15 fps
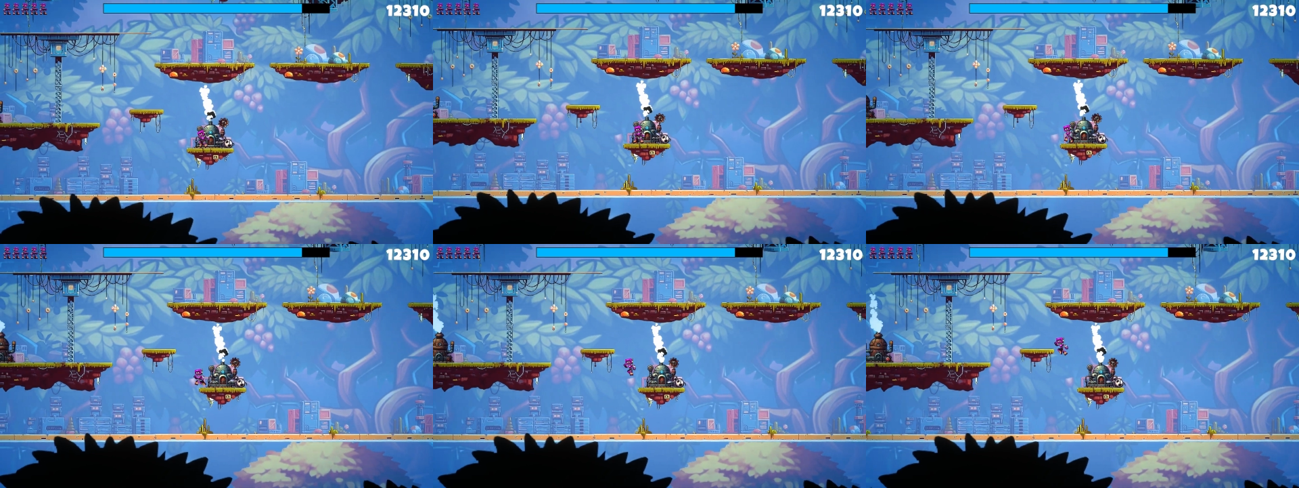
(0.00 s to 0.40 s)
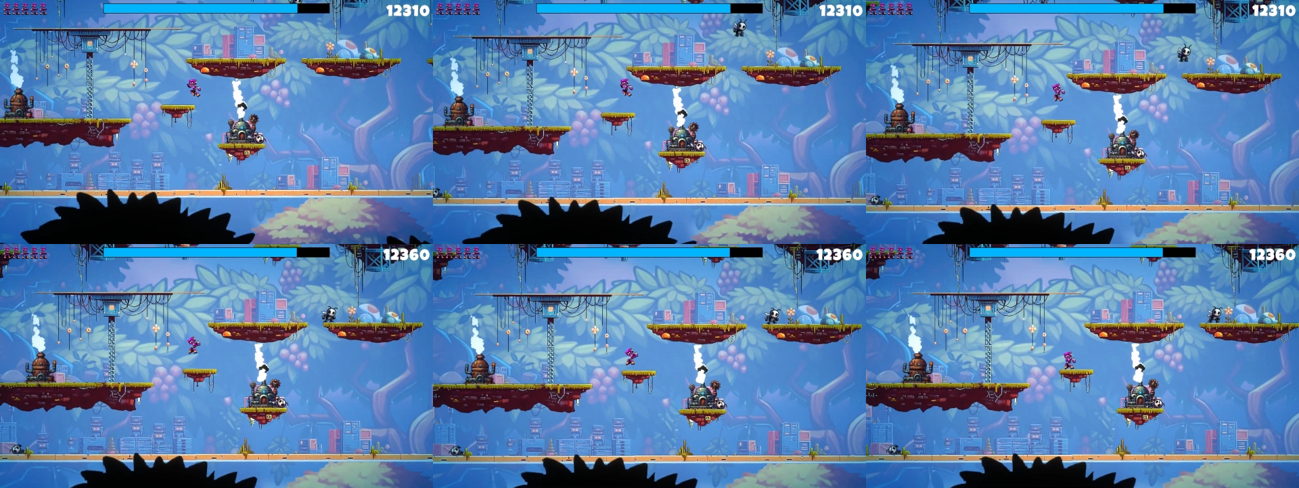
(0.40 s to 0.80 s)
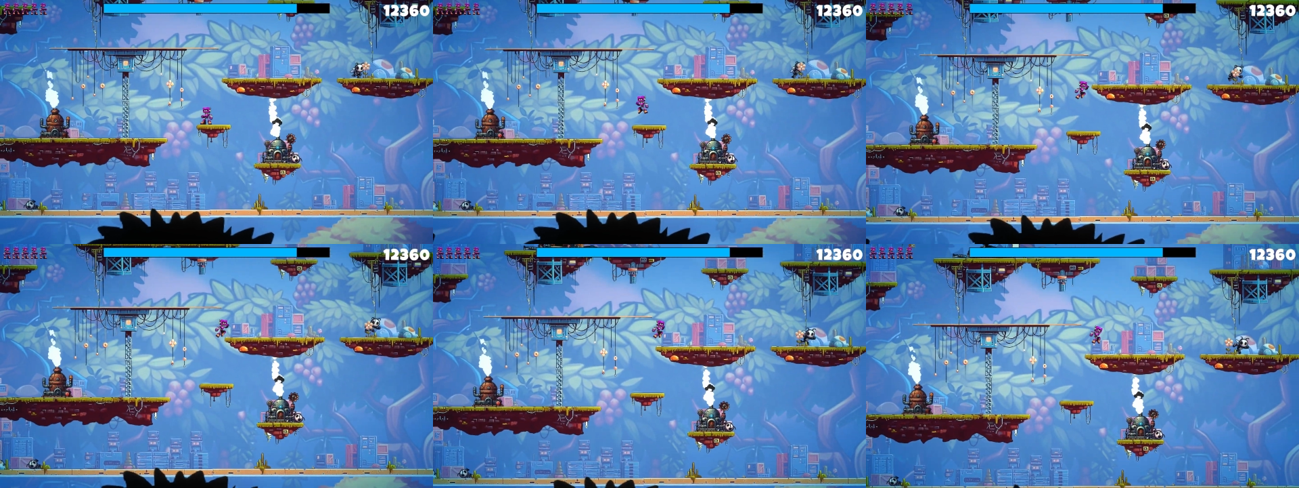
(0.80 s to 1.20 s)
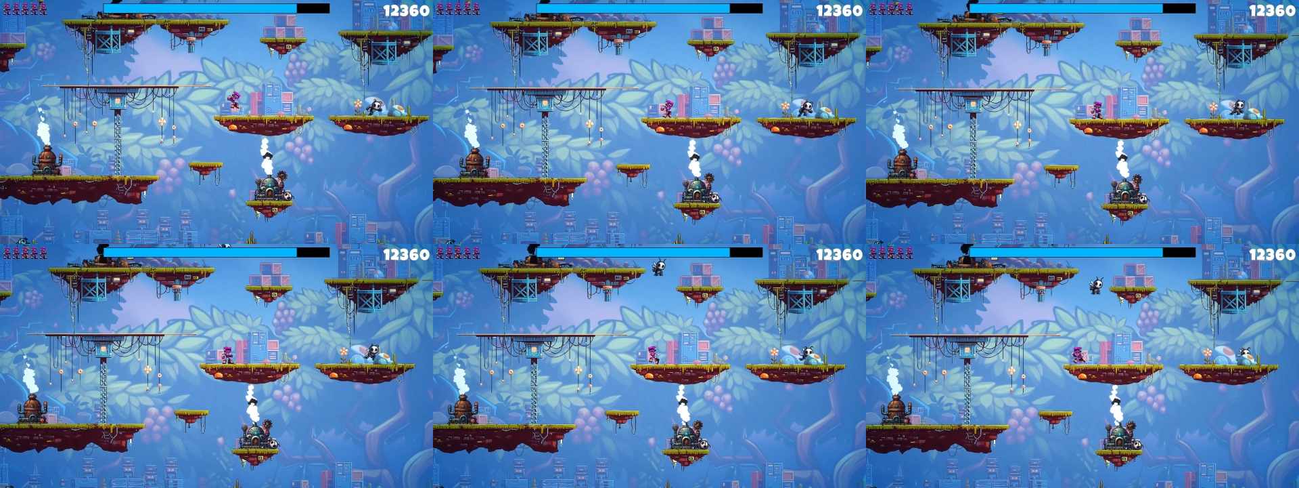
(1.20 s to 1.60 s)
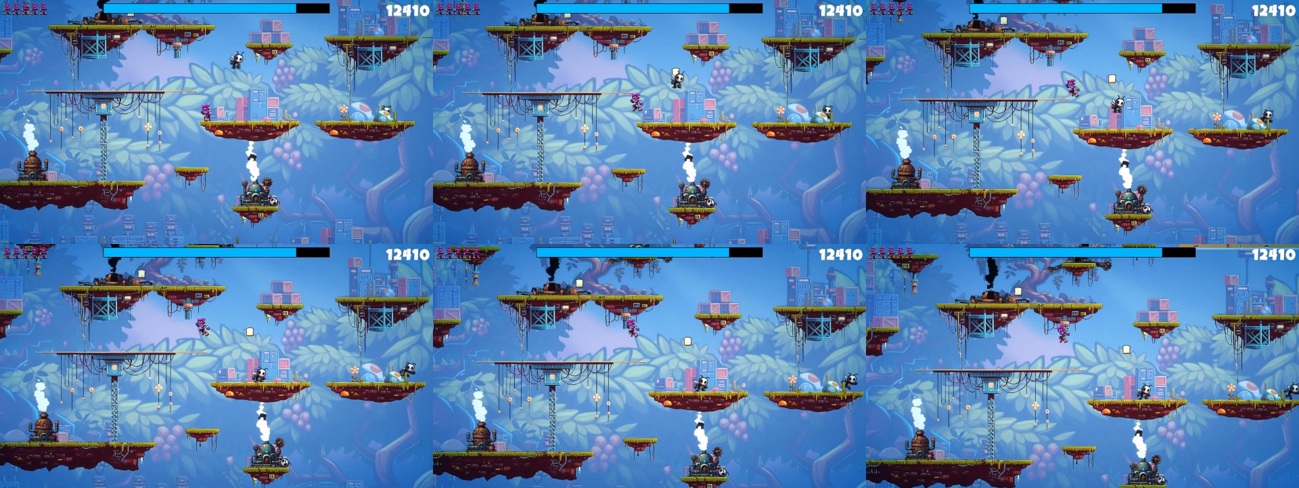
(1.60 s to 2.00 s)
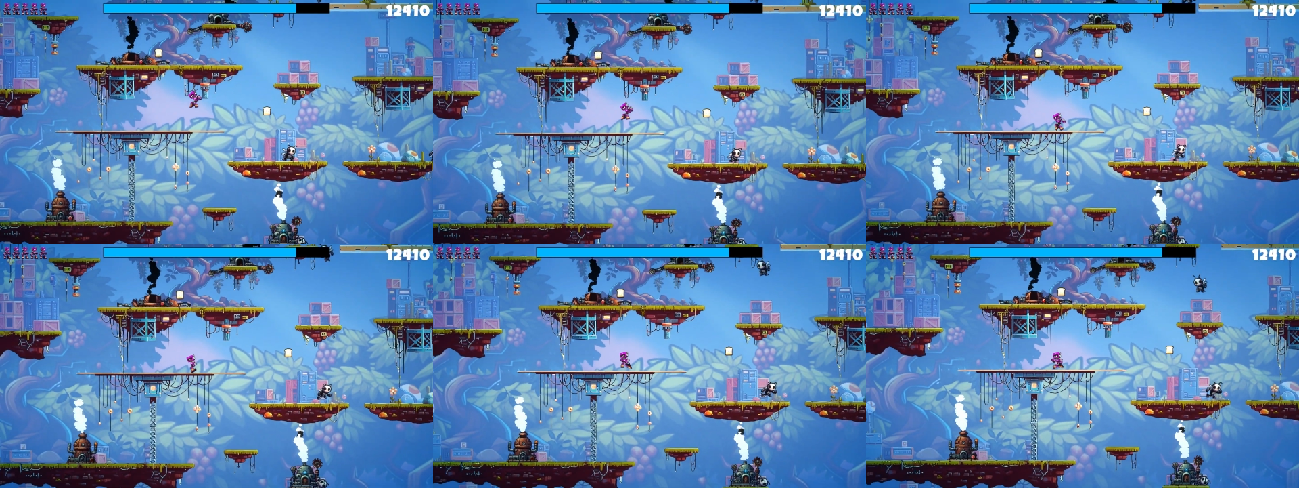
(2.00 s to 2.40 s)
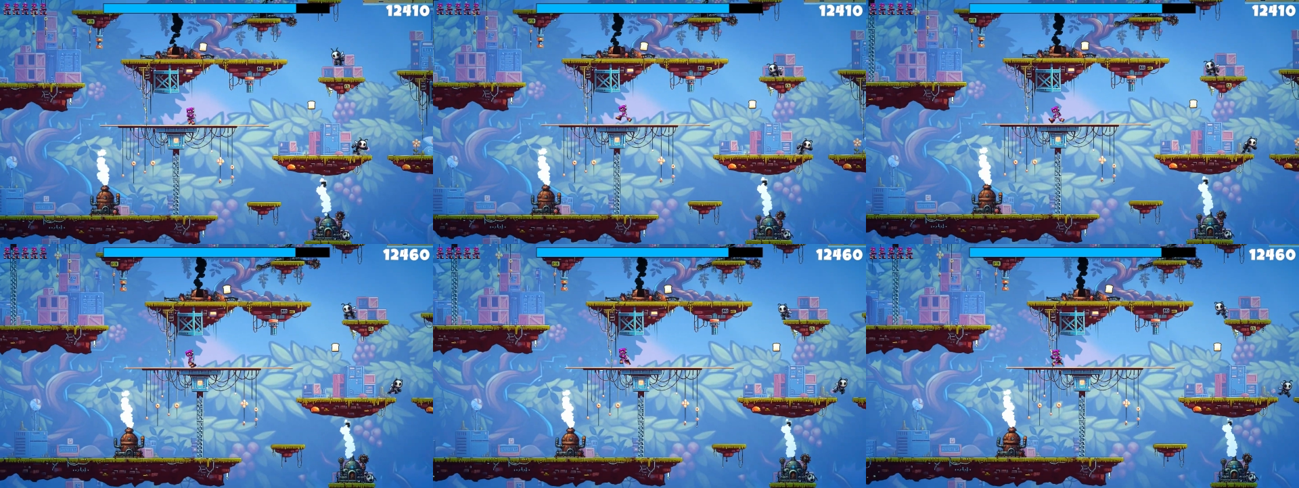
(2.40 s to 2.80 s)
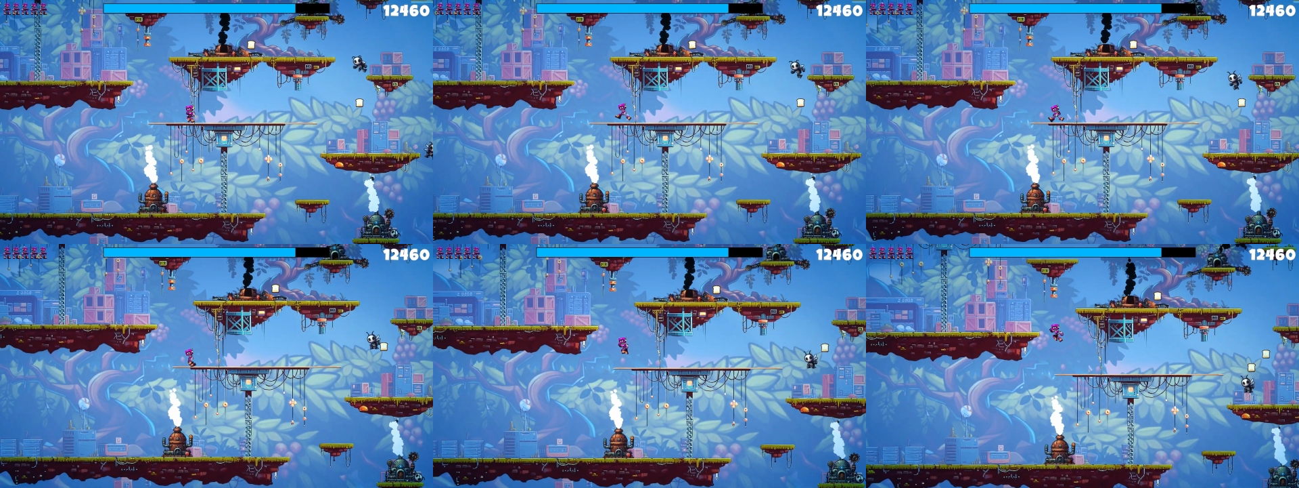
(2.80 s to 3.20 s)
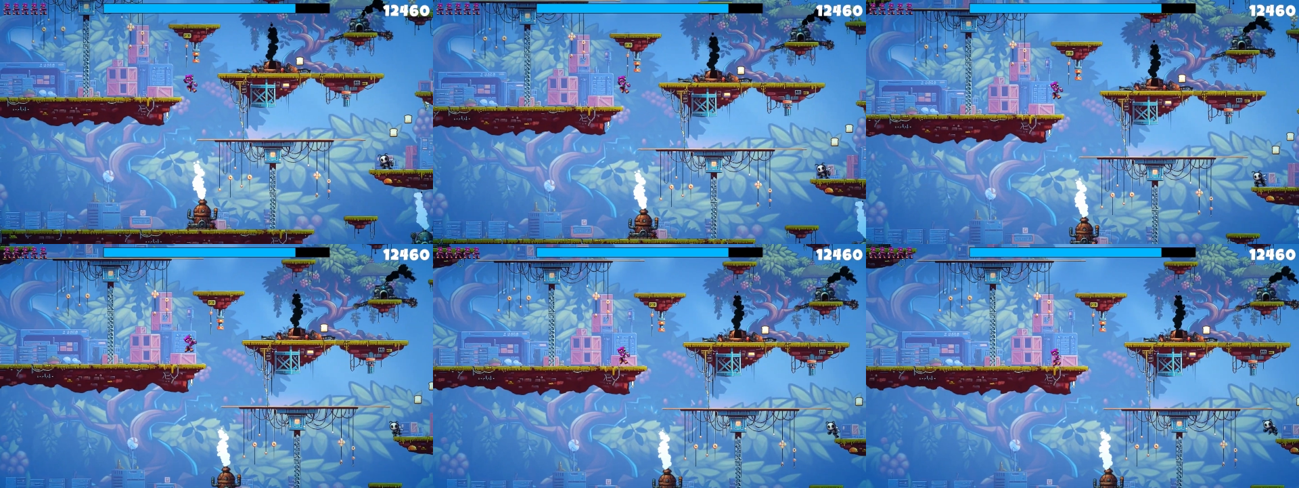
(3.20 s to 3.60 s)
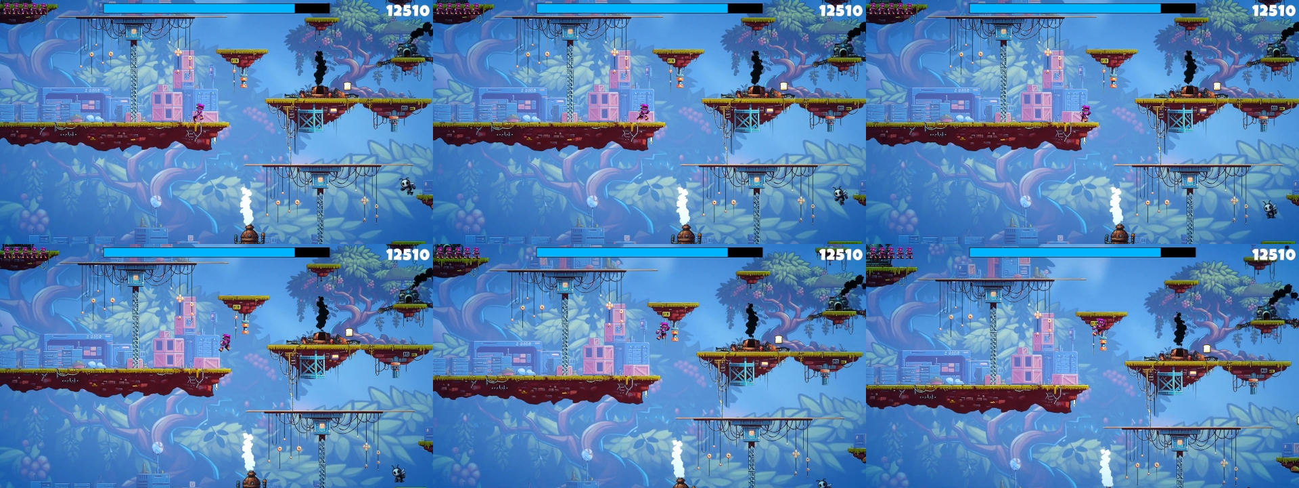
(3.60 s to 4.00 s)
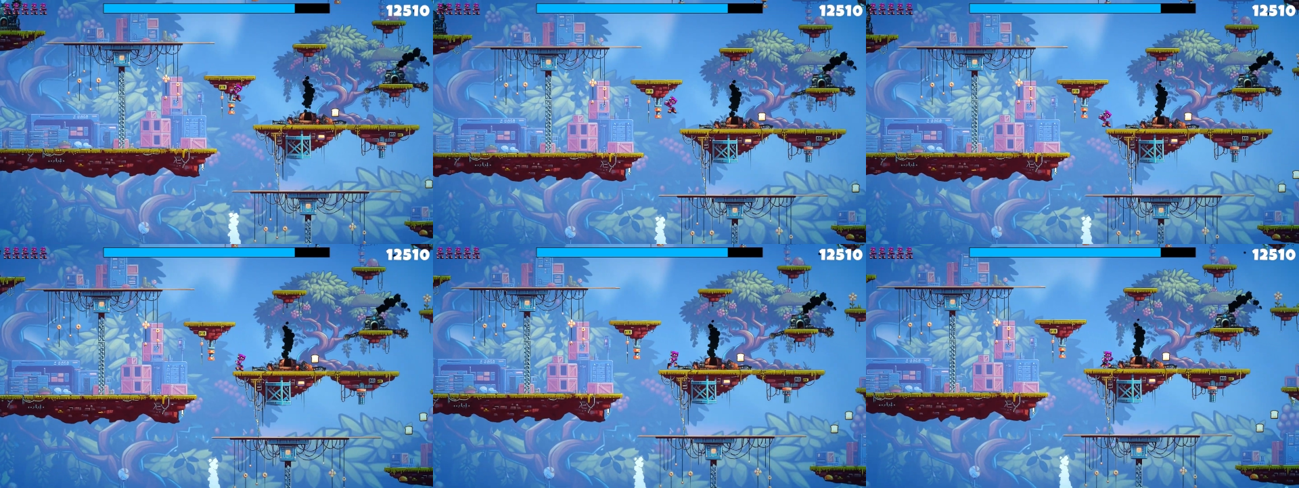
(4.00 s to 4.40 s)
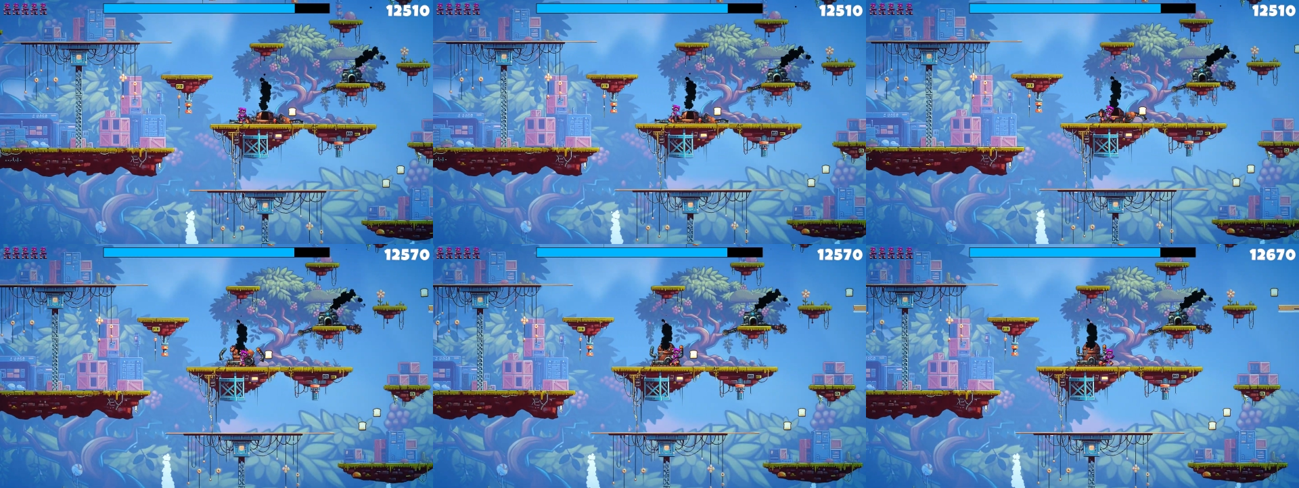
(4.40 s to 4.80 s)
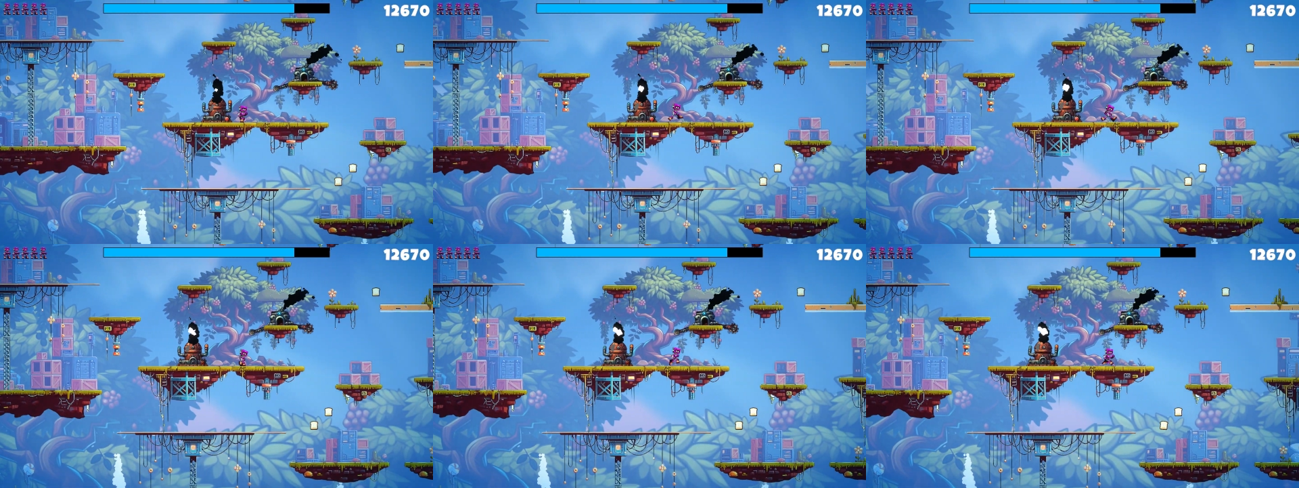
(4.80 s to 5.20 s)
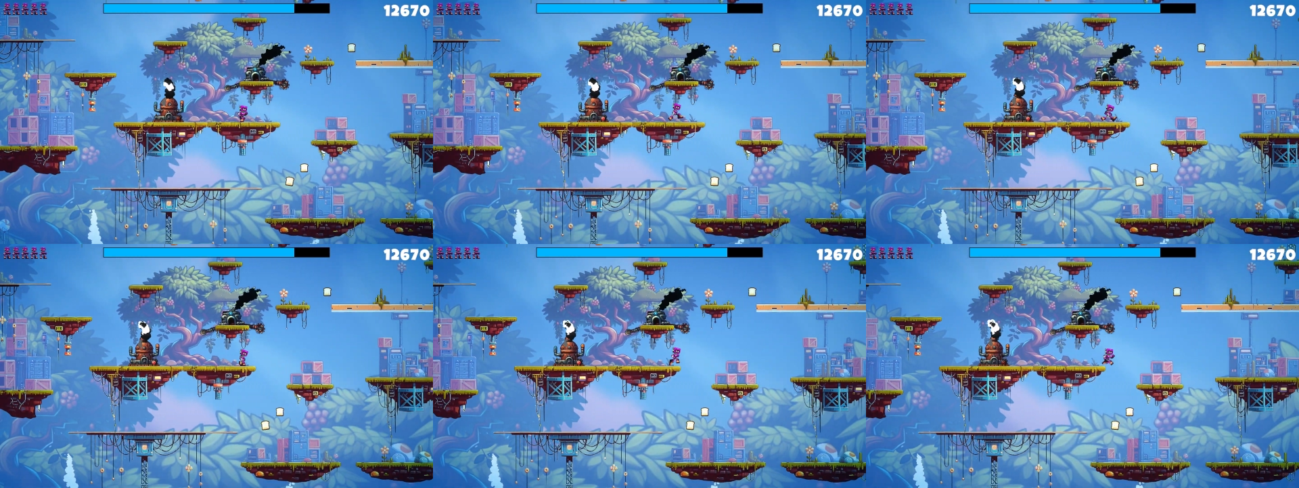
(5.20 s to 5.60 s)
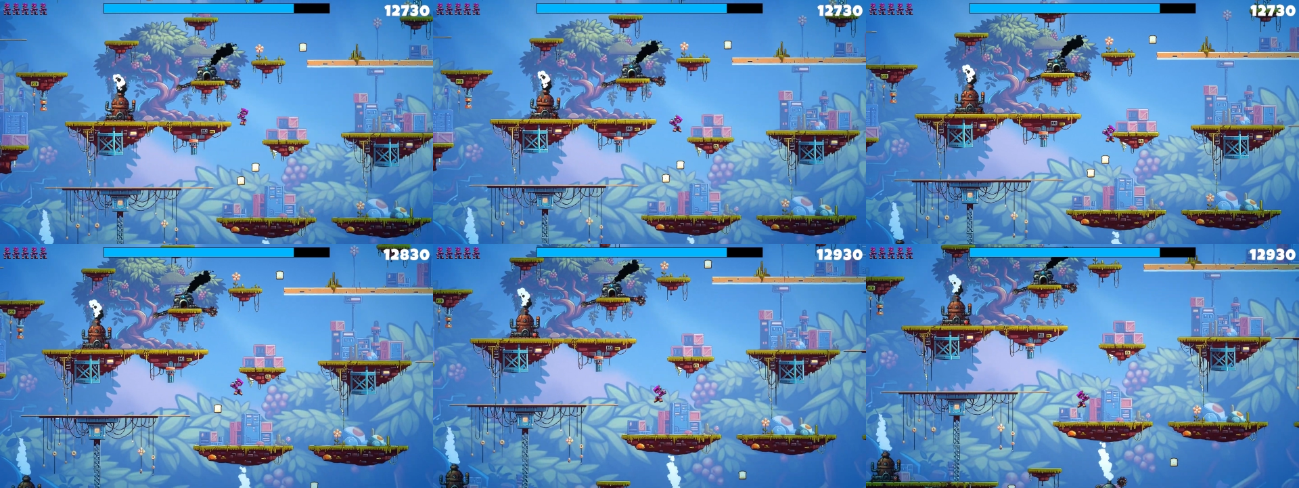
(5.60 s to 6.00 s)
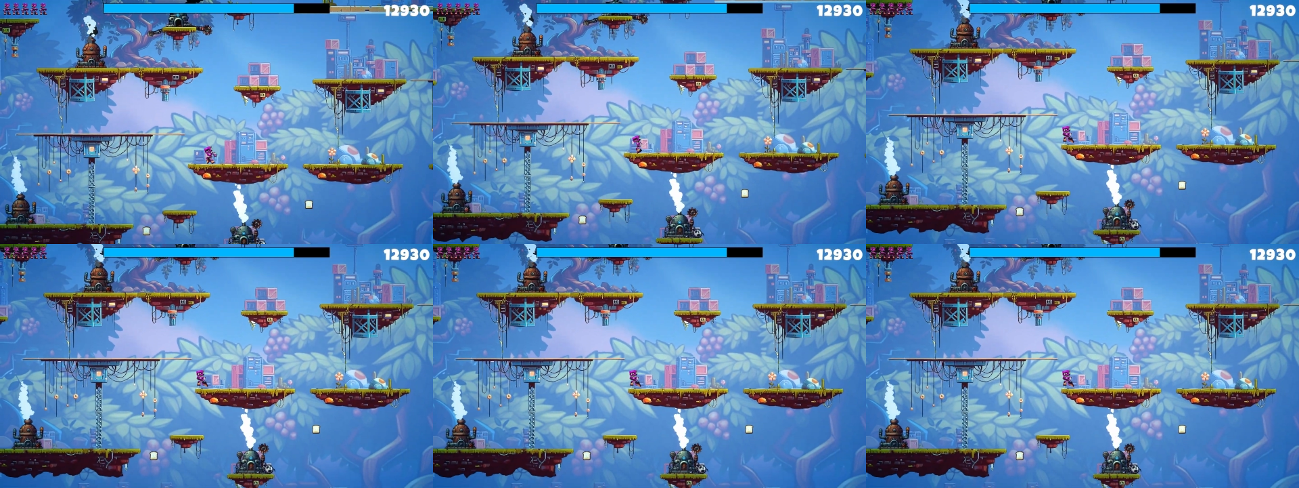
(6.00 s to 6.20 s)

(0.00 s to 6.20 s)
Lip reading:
Nobody's mouth can be seen.